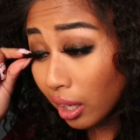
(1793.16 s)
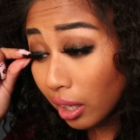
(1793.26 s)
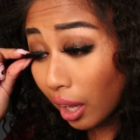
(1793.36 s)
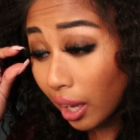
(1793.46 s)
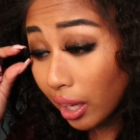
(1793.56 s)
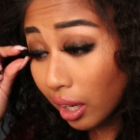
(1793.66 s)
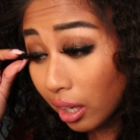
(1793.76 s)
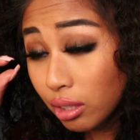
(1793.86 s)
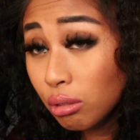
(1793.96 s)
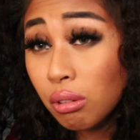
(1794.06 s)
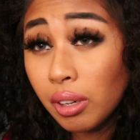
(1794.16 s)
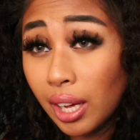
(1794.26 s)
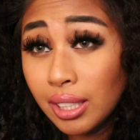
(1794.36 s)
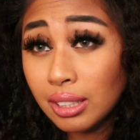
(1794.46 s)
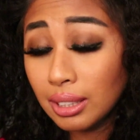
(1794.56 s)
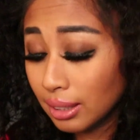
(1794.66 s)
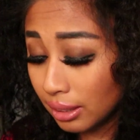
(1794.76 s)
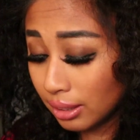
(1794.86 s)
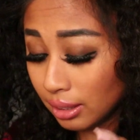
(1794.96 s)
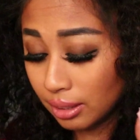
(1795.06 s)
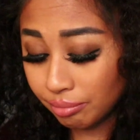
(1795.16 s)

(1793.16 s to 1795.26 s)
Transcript: Like, are you okay, sis?